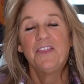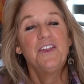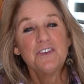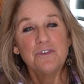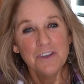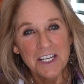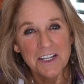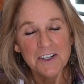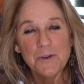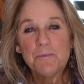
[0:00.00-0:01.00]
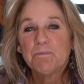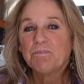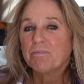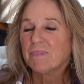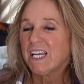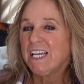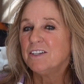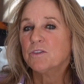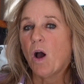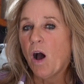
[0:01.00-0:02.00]
This video
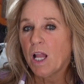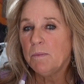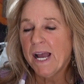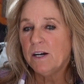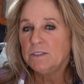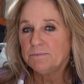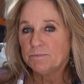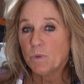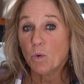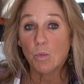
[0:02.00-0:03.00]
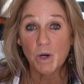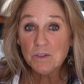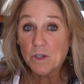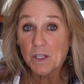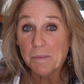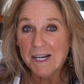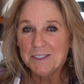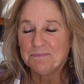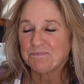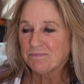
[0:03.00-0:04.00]
is all about, or was all about,